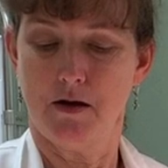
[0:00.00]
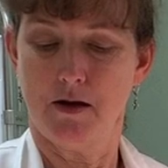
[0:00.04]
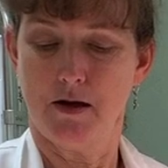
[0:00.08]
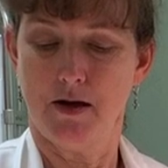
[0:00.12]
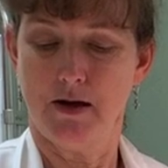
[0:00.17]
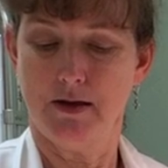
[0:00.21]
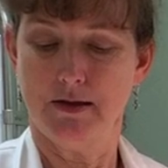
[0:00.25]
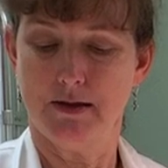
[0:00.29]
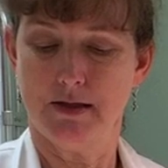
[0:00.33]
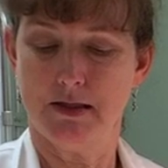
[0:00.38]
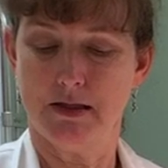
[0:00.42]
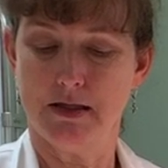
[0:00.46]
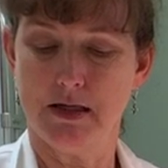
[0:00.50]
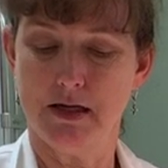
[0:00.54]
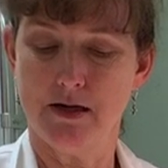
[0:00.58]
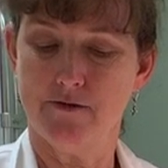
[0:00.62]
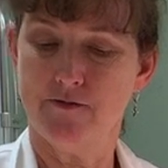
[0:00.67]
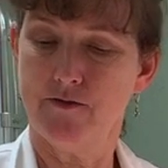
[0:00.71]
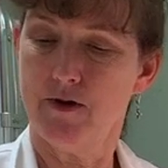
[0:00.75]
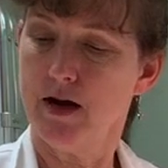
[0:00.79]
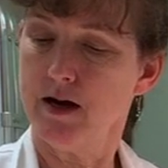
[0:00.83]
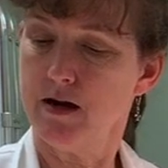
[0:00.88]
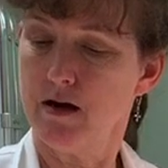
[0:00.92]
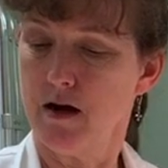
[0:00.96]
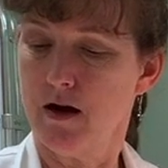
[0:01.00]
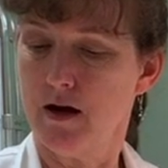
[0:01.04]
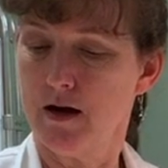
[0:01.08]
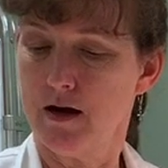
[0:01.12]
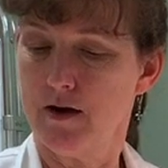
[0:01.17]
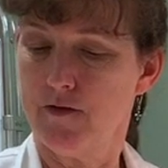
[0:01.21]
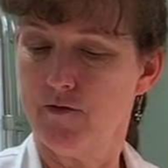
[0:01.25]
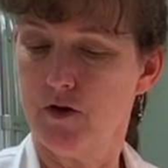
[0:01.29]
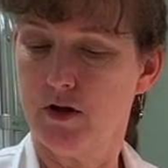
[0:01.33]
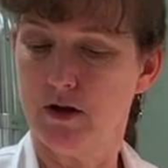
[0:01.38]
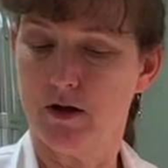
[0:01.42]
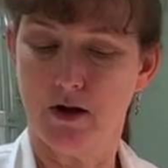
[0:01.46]
and see if I got
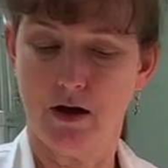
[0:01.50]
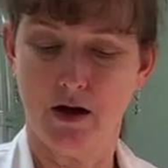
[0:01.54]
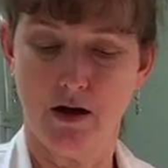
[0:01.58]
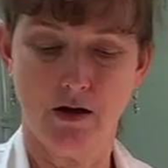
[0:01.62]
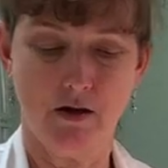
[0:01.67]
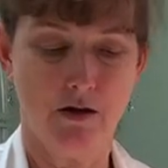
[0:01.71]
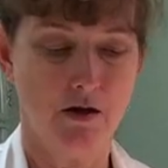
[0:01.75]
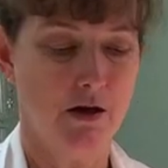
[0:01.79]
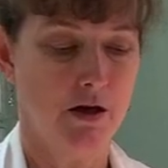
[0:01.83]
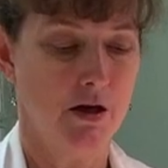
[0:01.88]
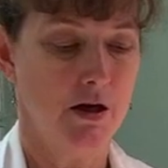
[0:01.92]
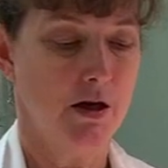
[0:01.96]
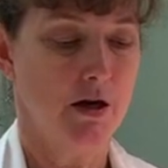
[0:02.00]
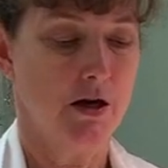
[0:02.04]
everything.